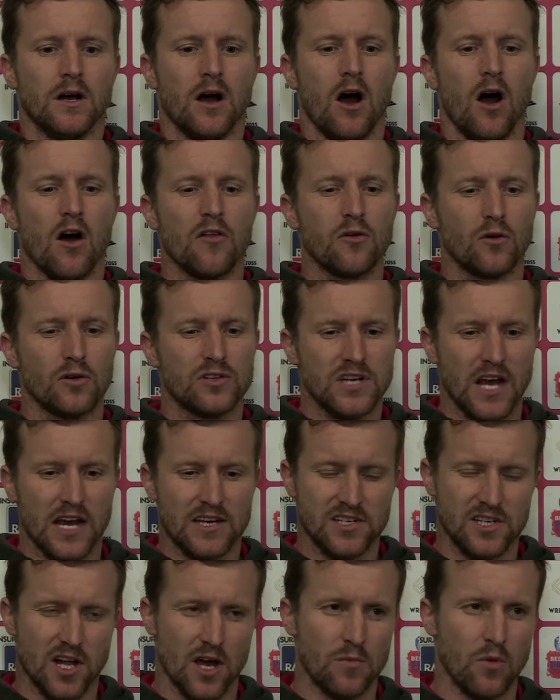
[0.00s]
Oh, I thought
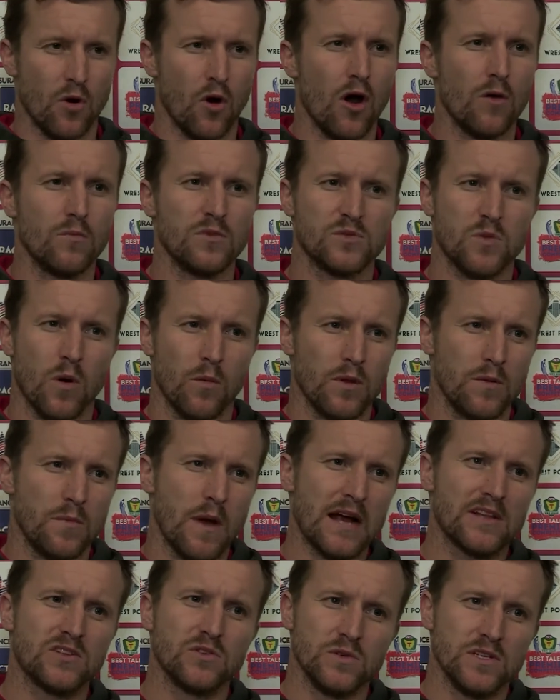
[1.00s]
Jackson O'Brien was probably
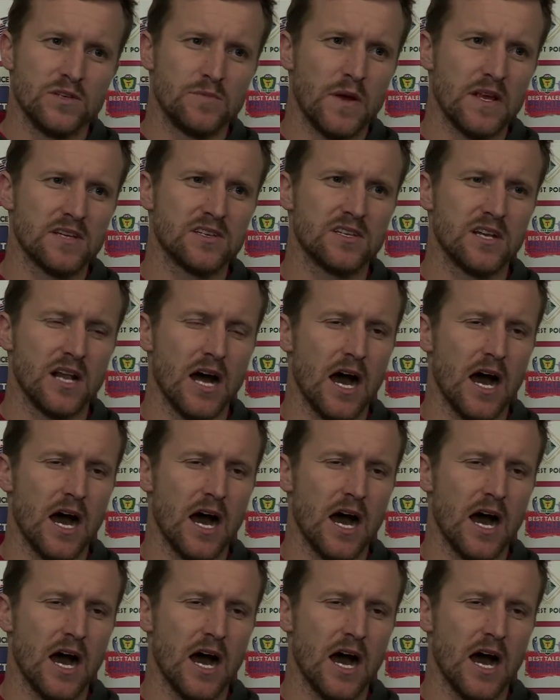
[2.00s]
back to his best